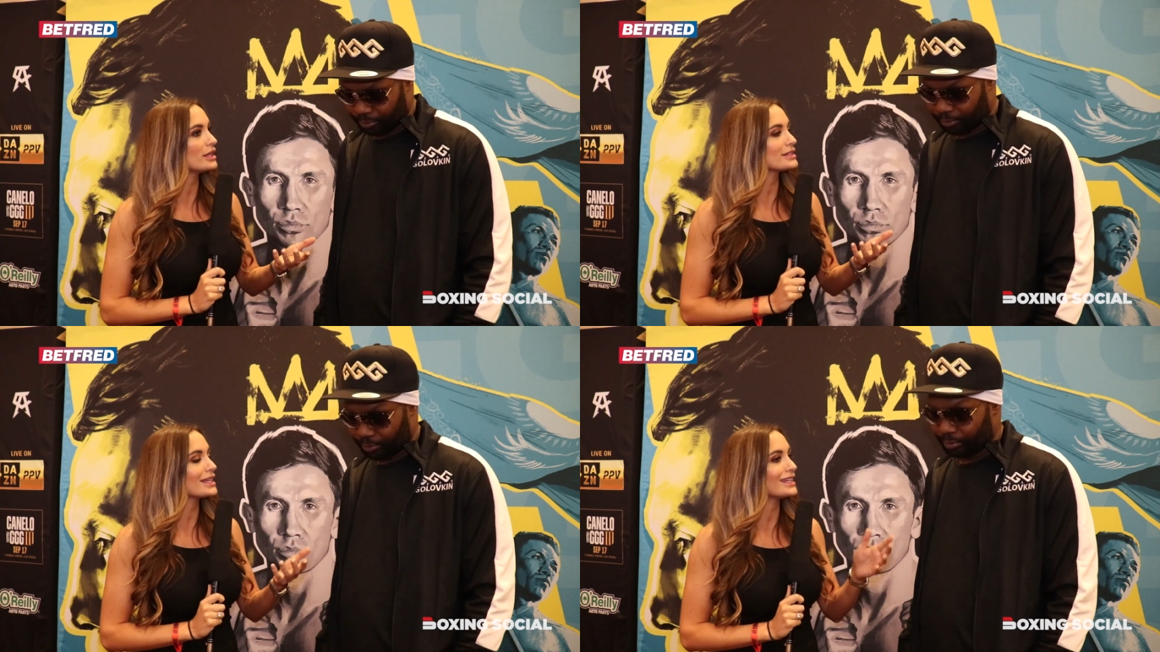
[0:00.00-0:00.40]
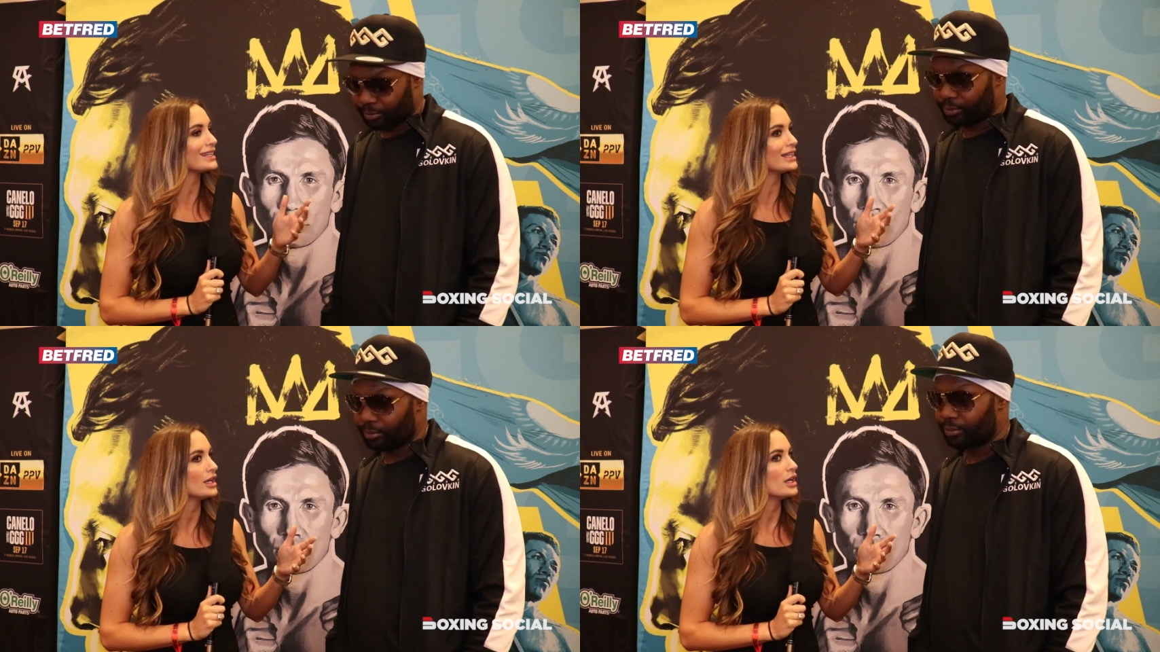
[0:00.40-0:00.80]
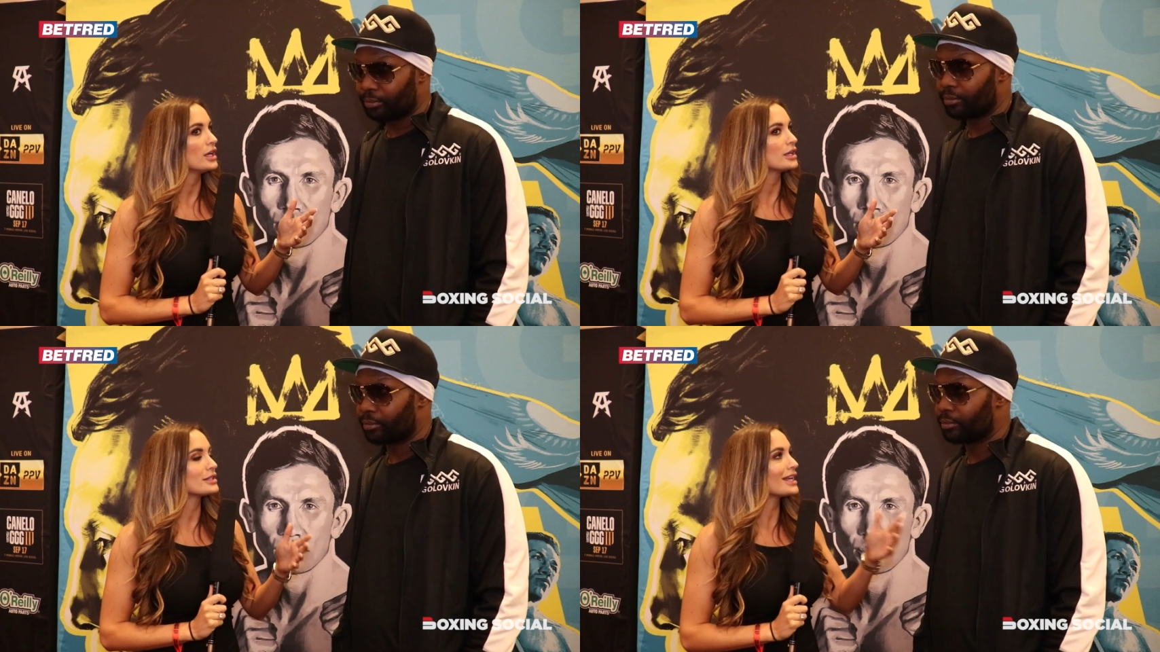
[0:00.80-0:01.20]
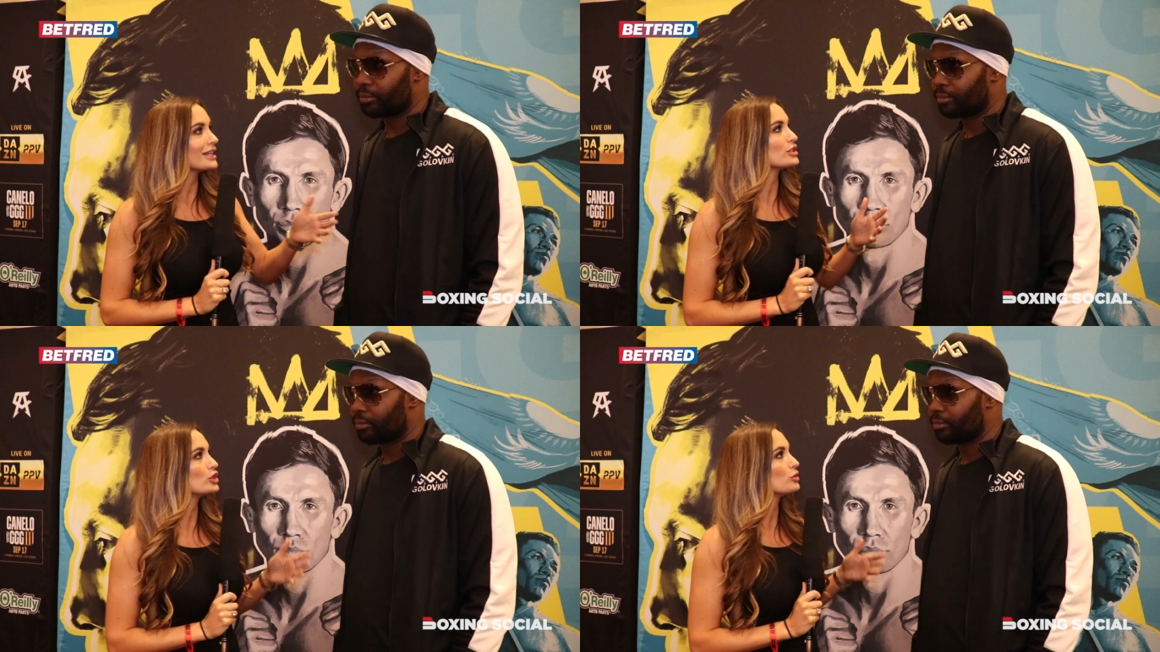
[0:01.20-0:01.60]
Speaker 1: is he
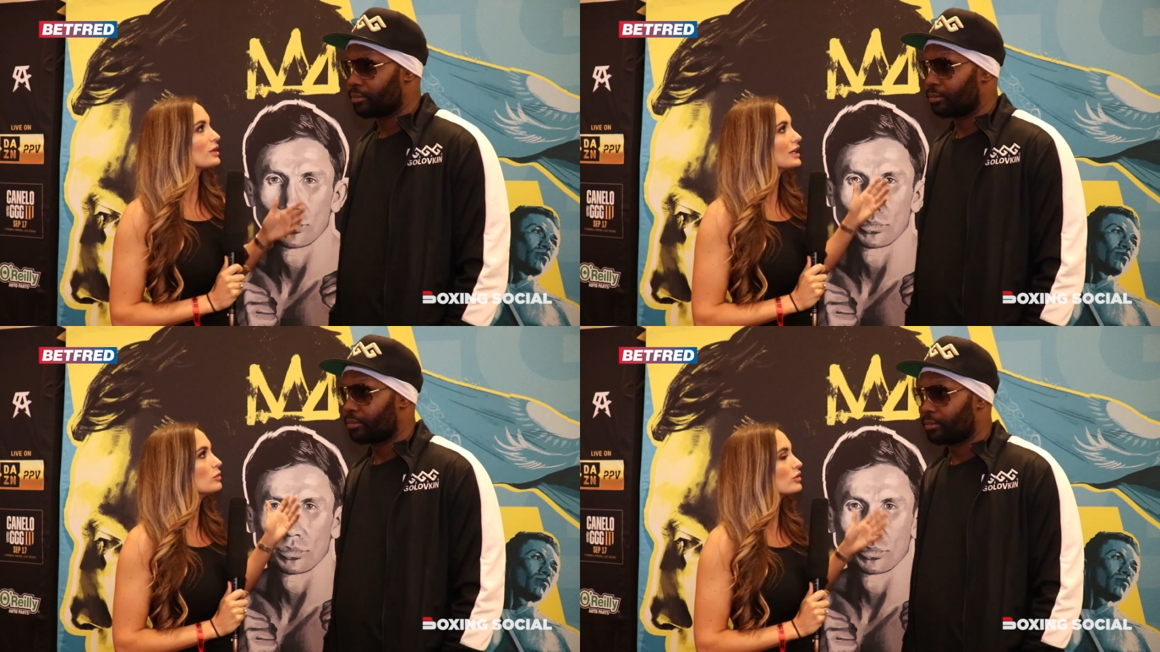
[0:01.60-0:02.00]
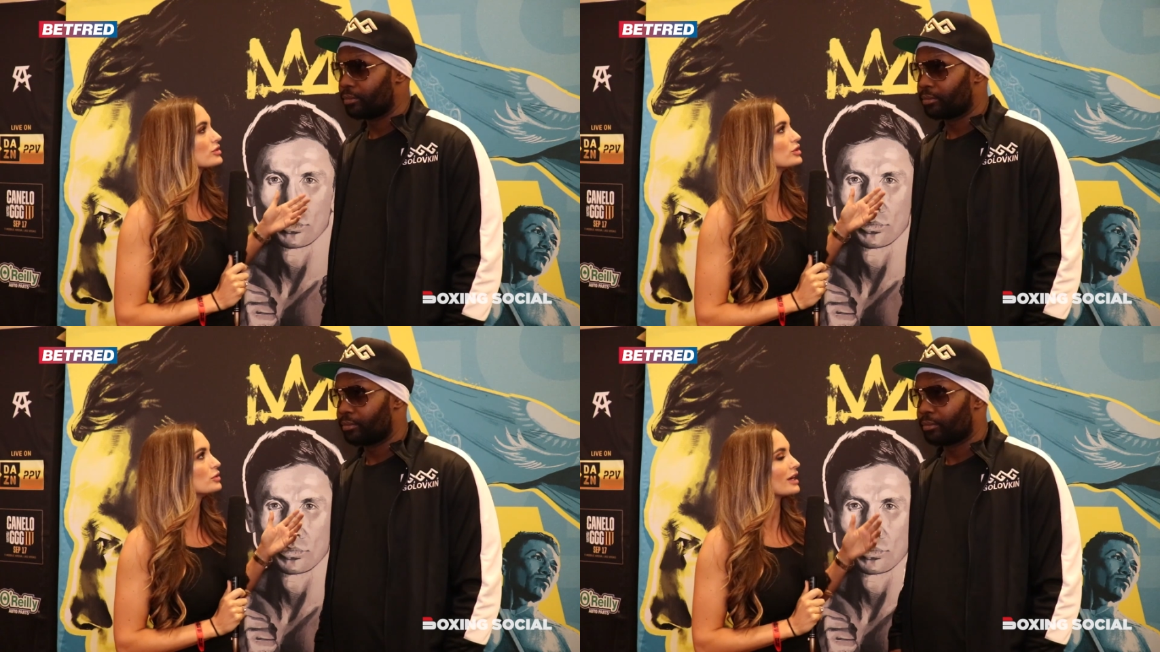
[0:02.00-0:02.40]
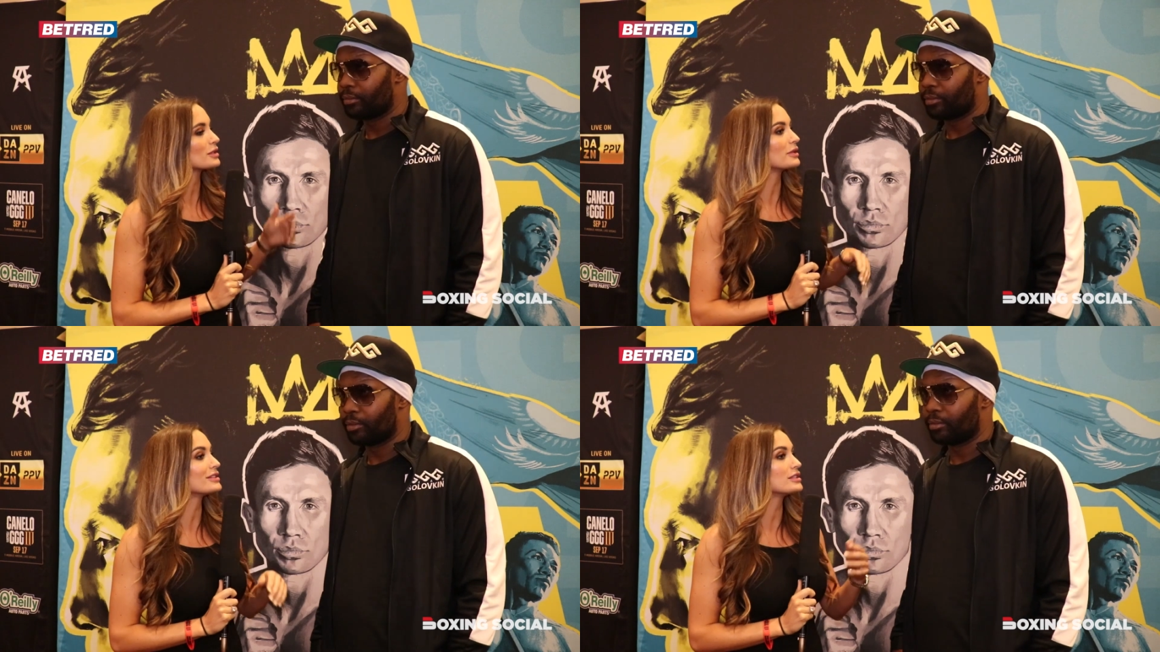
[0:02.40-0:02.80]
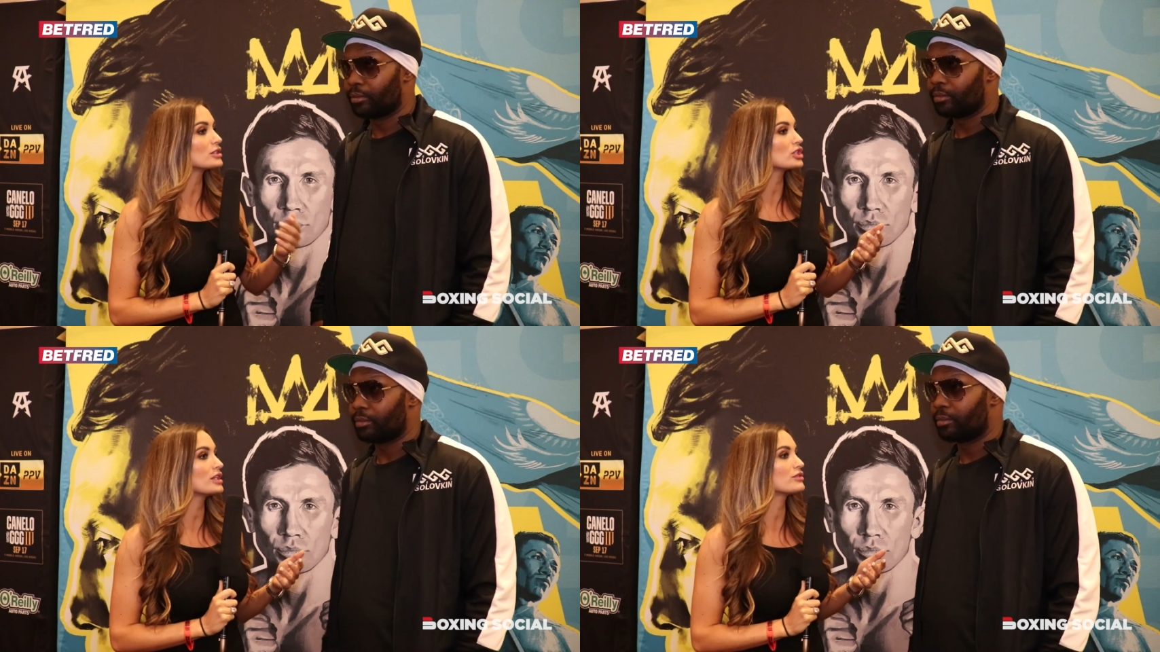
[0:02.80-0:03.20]
saying to you that he wants to do next? Because he's
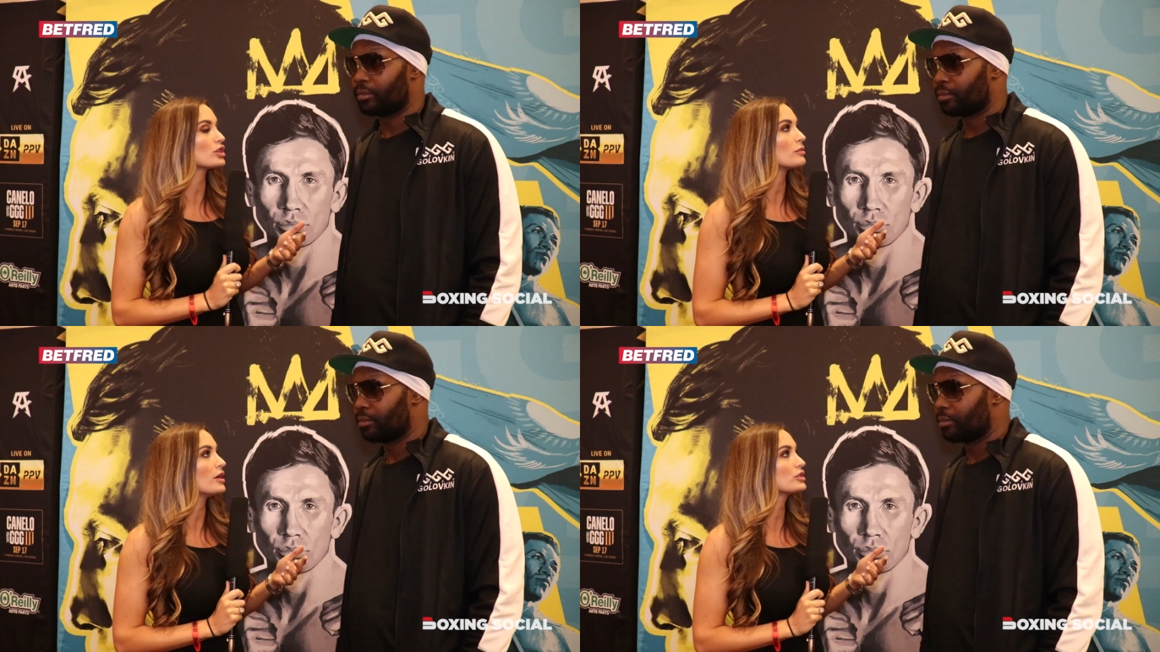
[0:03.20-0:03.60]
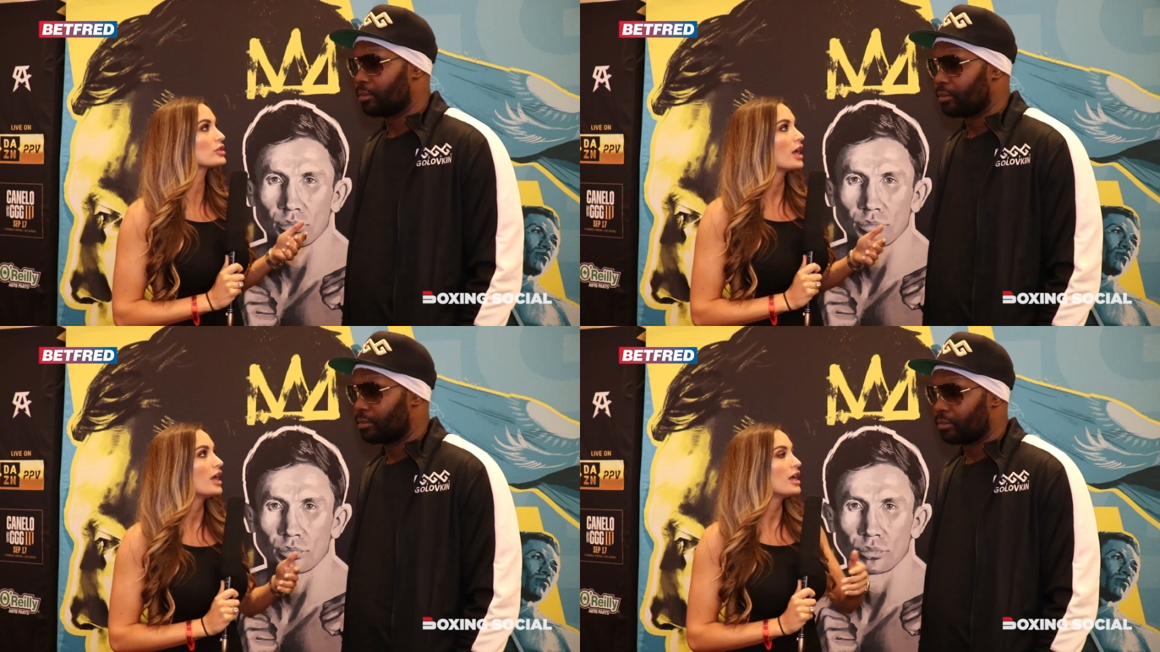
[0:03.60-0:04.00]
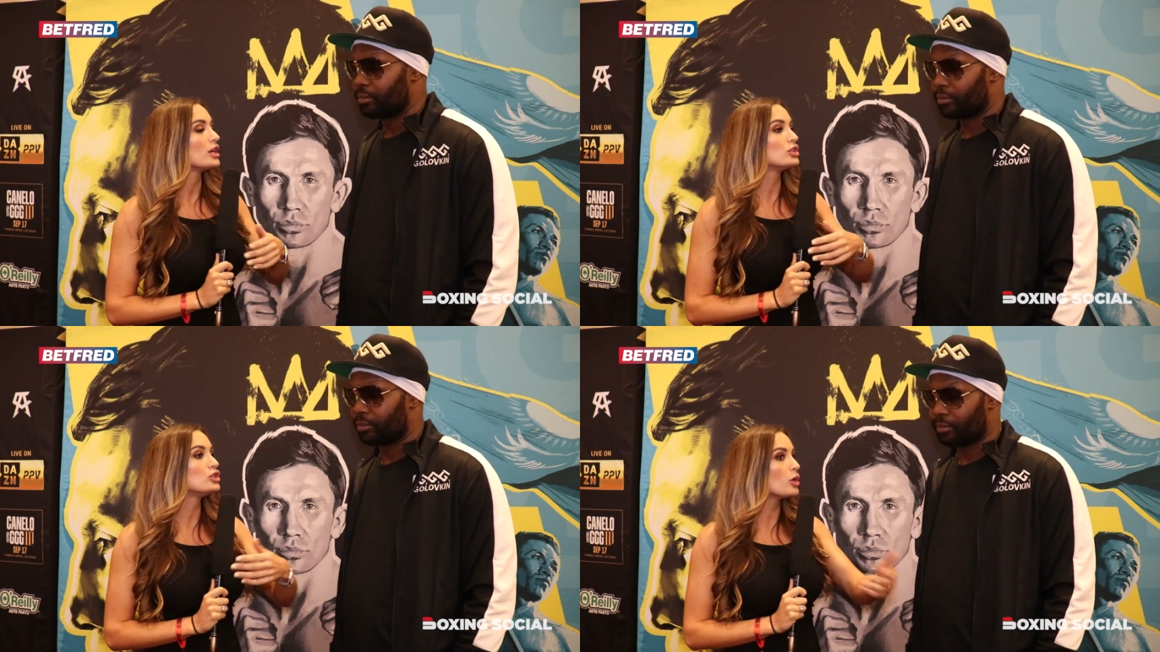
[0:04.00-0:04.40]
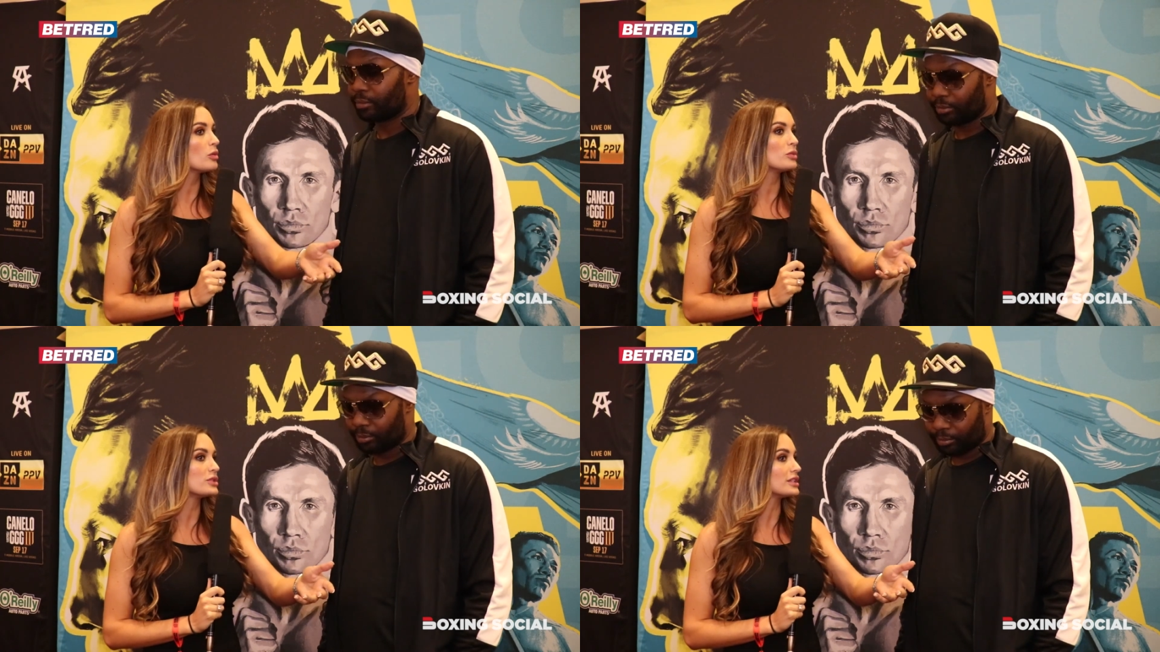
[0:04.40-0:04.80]
achieved so much, no
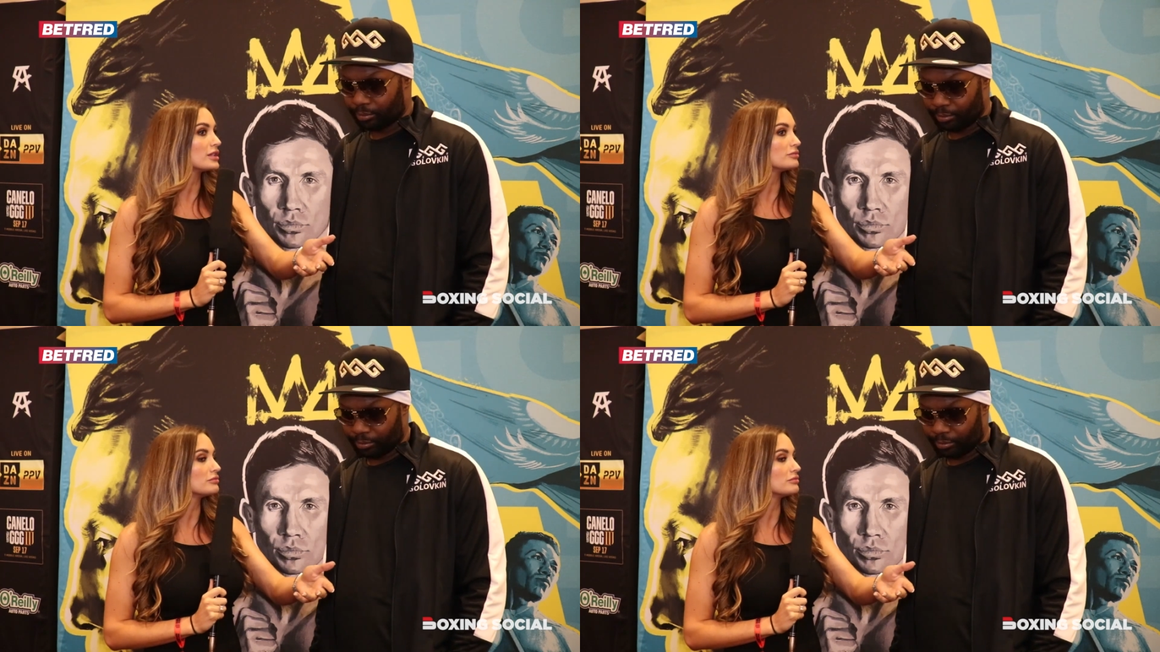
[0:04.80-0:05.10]
one would